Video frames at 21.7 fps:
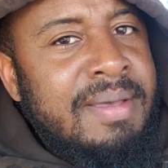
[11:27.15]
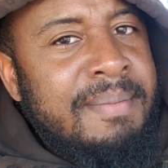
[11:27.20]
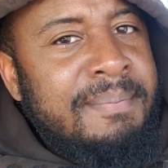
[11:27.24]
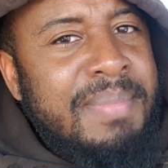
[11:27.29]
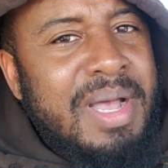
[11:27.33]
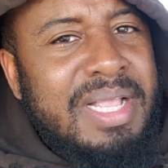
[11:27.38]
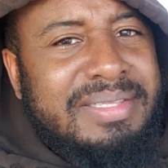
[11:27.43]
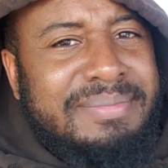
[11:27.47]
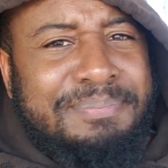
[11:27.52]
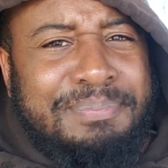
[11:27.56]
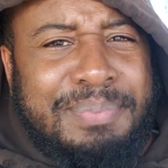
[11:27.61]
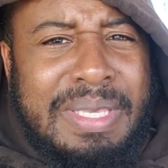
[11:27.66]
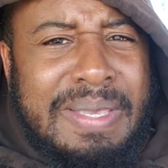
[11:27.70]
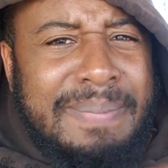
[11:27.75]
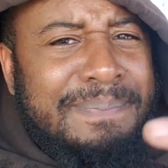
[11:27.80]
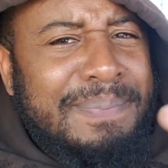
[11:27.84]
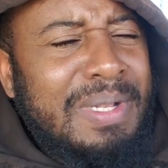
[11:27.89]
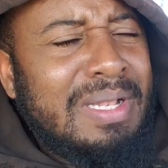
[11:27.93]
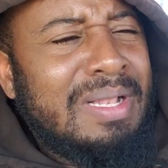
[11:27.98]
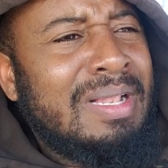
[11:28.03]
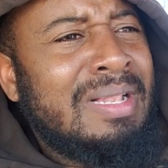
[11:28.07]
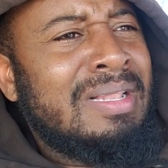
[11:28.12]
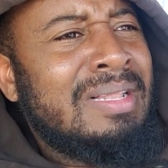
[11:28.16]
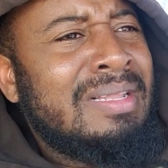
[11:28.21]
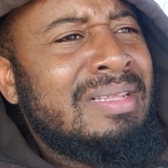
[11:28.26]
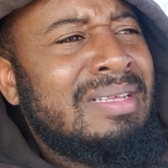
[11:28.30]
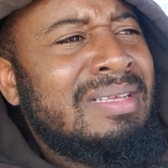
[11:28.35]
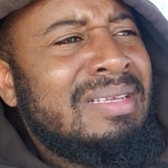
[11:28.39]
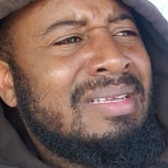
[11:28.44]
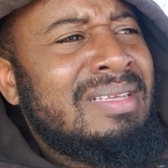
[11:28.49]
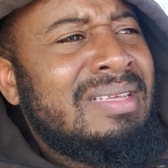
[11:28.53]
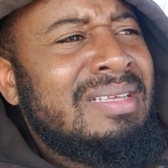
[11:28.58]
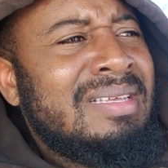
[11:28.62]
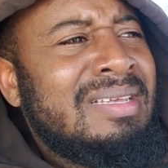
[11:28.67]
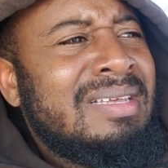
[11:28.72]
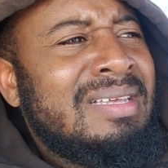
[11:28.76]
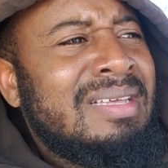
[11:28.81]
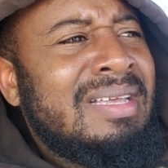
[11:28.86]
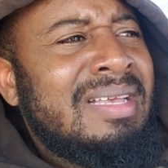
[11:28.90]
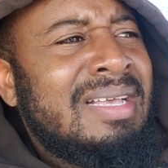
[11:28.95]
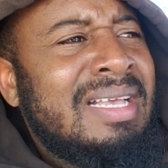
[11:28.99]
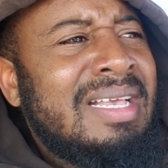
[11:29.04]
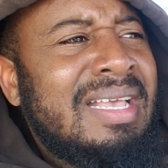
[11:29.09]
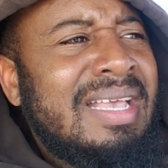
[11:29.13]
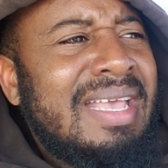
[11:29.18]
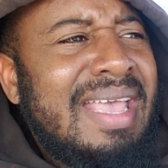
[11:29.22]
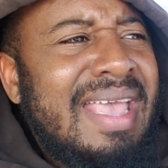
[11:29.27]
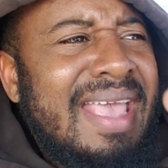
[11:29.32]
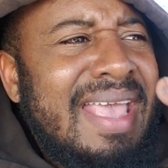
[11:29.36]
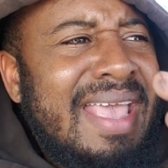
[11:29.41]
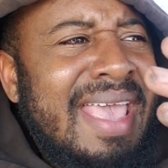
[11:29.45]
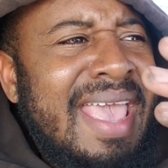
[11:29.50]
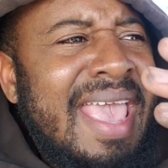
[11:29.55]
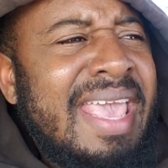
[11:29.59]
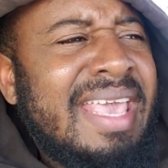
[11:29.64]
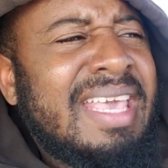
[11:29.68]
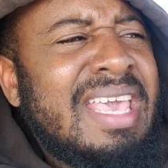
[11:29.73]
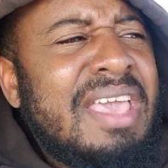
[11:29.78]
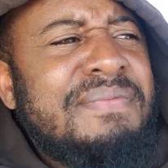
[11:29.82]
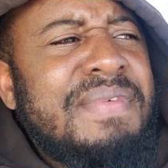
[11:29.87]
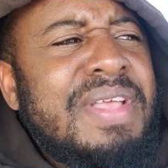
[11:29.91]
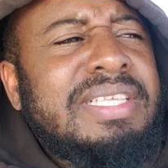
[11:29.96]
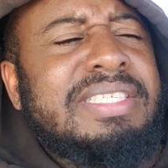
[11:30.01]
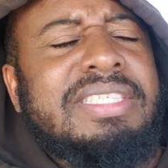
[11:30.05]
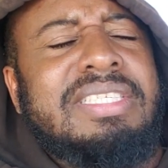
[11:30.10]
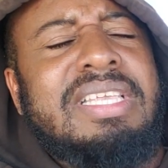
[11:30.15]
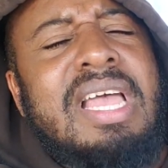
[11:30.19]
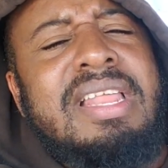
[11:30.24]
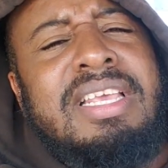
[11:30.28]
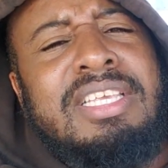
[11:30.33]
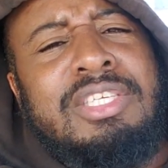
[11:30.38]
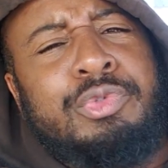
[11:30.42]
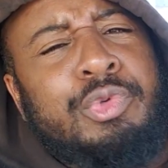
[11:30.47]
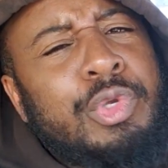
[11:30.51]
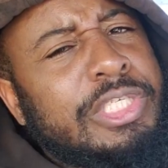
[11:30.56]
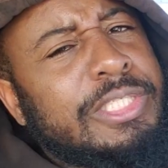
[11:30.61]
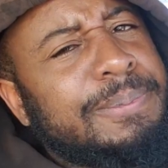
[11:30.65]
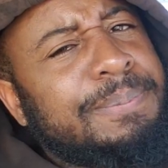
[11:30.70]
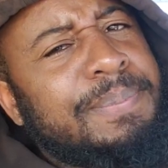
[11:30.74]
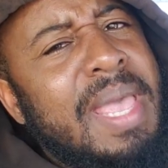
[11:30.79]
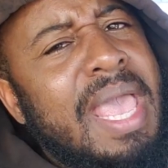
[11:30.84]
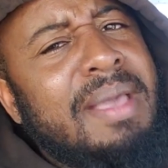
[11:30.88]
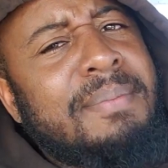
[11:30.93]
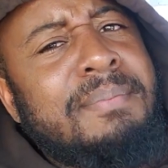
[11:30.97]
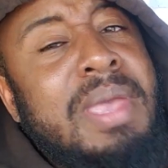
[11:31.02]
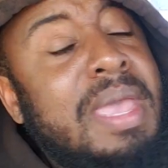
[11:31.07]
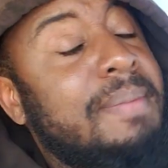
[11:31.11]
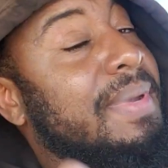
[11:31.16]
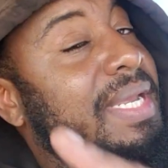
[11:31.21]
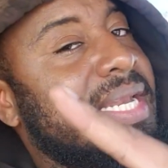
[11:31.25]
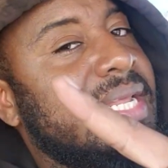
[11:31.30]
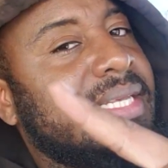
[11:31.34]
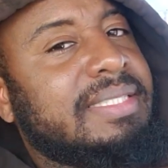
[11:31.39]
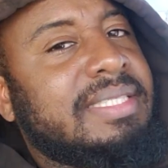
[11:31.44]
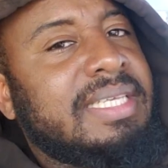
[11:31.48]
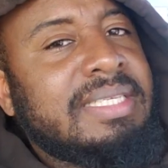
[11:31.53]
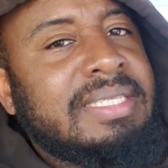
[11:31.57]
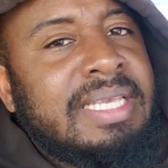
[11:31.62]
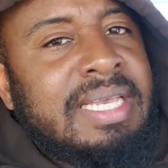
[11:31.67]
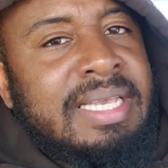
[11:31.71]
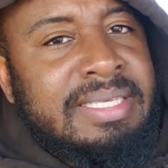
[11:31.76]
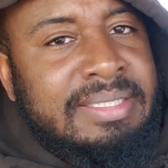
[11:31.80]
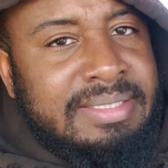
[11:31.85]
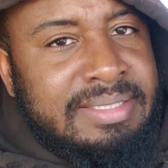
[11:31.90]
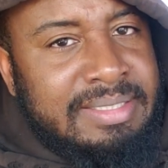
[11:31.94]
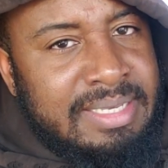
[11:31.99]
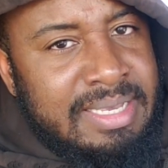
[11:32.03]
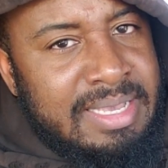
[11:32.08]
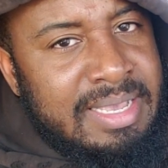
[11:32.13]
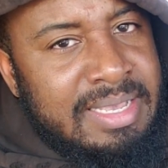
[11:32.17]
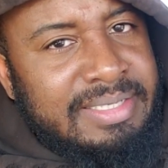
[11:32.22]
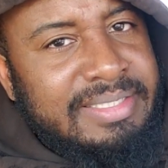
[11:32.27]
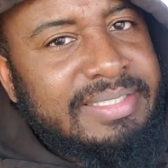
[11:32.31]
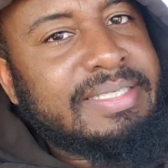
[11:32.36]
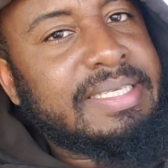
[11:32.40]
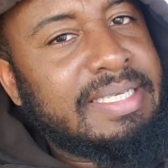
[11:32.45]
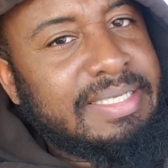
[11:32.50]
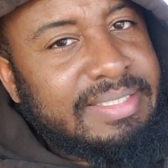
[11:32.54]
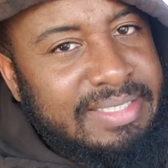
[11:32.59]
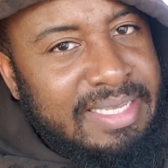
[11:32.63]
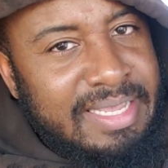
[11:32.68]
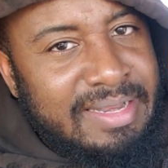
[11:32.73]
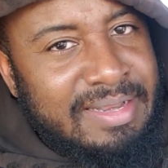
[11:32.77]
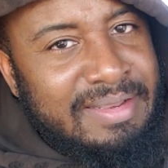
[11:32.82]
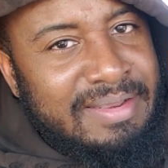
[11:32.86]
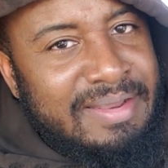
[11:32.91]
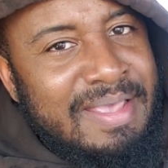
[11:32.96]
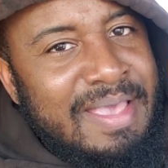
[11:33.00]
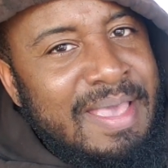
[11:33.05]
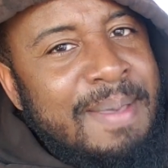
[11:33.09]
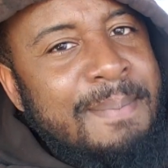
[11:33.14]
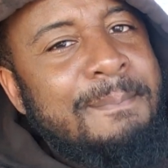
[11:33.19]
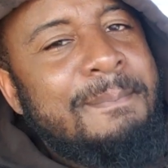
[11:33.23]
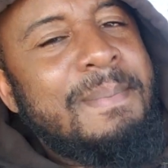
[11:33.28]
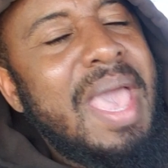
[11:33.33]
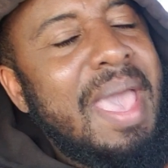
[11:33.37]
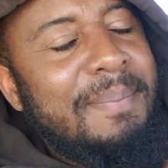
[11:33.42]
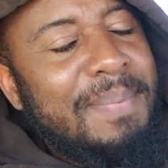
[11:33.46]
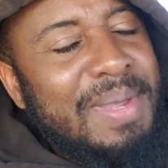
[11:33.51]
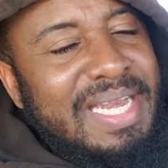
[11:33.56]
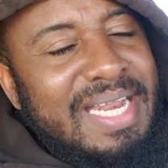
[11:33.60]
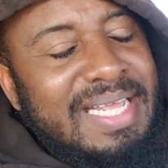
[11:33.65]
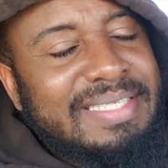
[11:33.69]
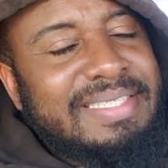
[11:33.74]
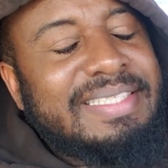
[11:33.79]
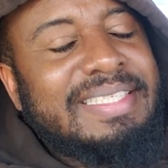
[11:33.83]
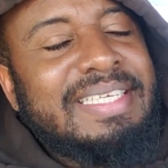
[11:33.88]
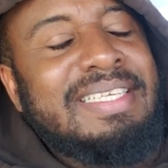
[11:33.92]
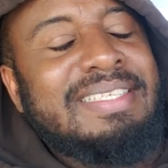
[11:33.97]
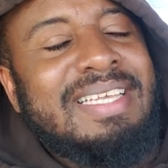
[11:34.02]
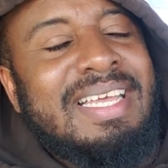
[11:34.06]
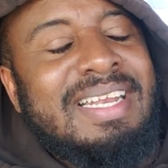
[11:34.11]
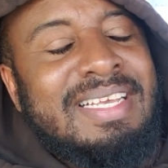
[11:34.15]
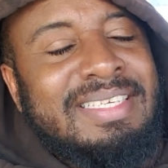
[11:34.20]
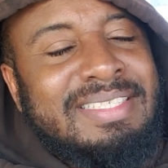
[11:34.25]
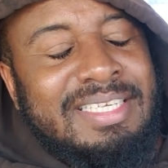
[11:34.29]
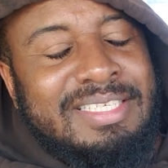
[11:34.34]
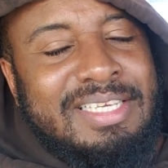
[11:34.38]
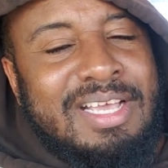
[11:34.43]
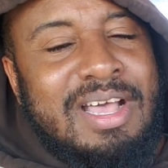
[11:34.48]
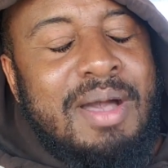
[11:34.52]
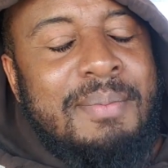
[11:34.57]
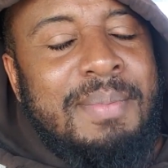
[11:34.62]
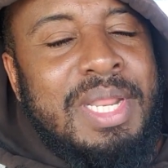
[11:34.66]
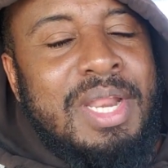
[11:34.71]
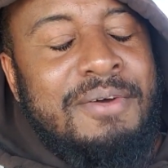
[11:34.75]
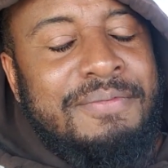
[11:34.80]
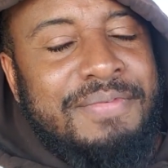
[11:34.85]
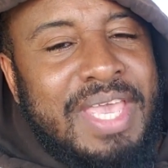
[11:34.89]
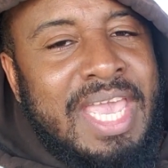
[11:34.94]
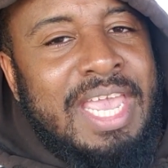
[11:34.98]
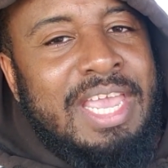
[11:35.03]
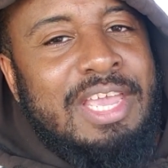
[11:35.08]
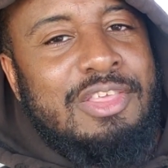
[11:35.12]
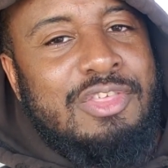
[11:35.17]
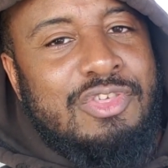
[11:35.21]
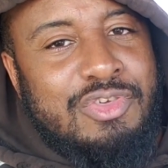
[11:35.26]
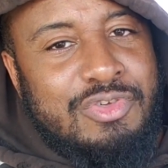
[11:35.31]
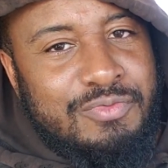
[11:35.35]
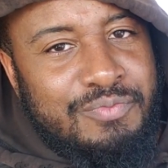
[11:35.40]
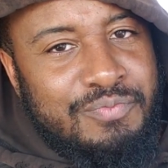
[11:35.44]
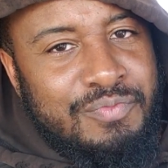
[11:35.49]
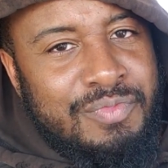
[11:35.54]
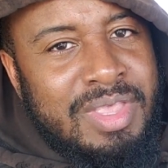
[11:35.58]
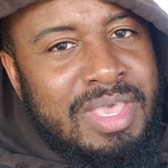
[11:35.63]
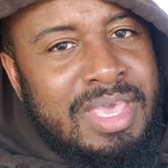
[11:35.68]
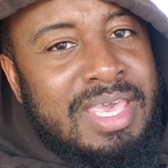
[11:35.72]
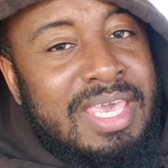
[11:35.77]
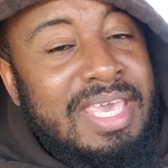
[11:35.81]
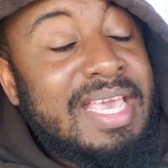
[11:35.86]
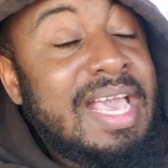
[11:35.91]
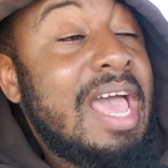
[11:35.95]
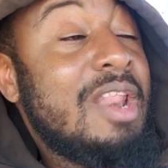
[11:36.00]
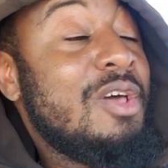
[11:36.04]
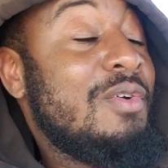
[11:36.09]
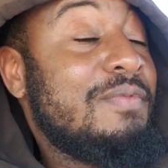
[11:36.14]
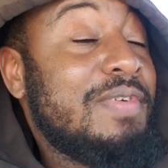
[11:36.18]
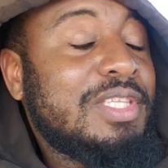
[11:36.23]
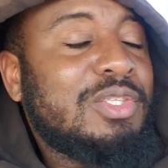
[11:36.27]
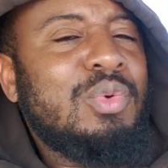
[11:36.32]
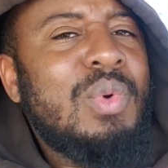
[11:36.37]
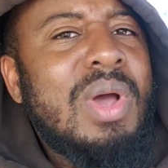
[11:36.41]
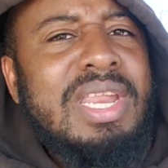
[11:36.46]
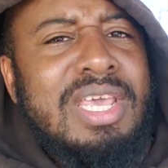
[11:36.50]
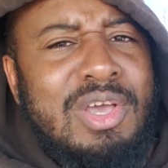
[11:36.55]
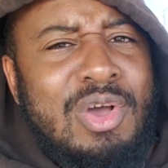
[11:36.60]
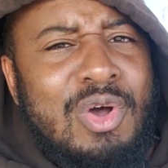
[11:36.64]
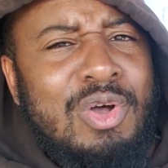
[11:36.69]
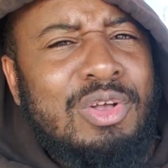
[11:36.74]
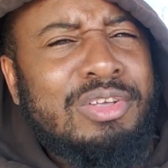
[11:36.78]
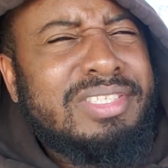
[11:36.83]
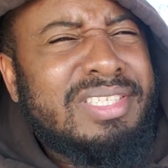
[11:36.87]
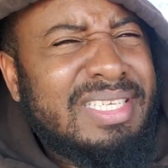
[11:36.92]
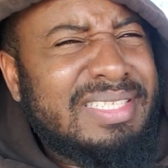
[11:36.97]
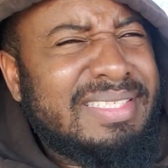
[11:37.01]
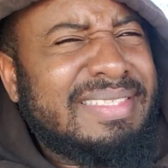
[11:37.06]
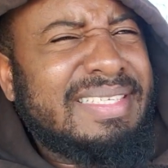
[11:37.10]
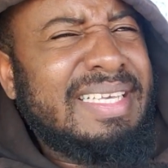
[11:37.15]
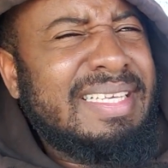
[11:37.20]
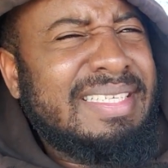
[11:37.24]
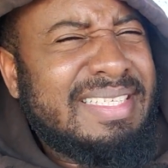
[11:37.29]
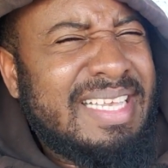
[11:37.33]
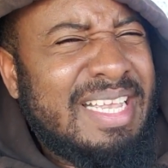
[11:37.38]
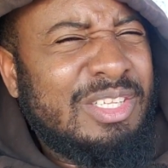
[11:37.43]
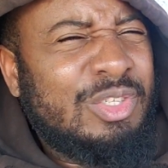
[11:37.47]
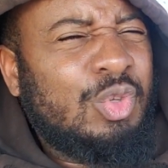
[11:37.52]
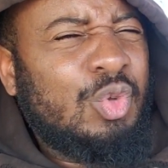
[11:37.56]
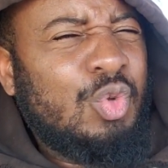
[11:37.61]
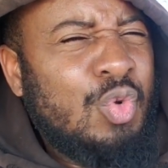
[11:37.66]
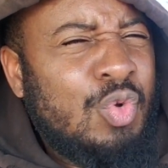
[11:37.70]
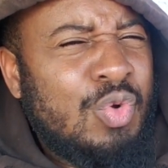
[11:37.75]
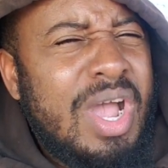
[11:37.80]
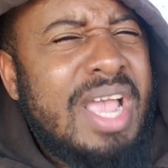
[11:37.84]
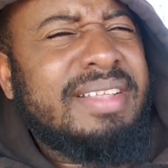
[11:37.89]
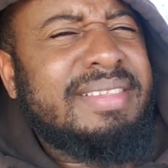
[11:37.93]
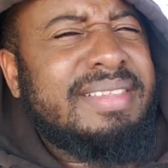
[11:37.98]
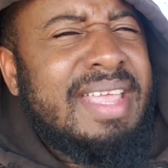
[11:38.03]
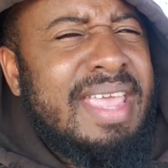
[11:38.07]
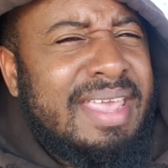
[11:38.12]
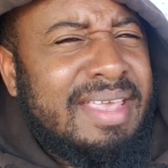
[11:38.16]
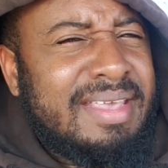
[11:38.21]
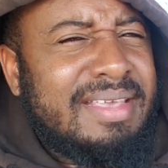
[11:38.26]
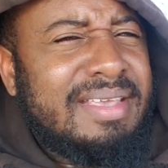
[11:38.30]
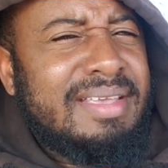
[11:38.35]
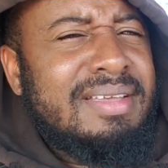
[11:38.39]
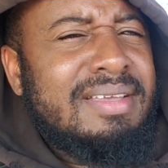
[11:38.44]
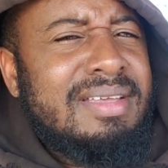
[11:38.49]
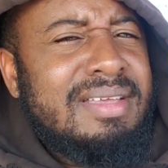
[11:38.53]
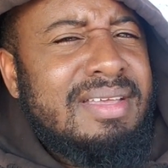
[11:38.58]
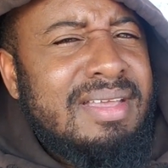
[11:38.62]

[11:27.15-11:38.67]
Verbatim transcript: But people ain't giving son his respect. Maybe this is his season. Maybe this season is his coming of age. He got over 20 goals this season, too, I think.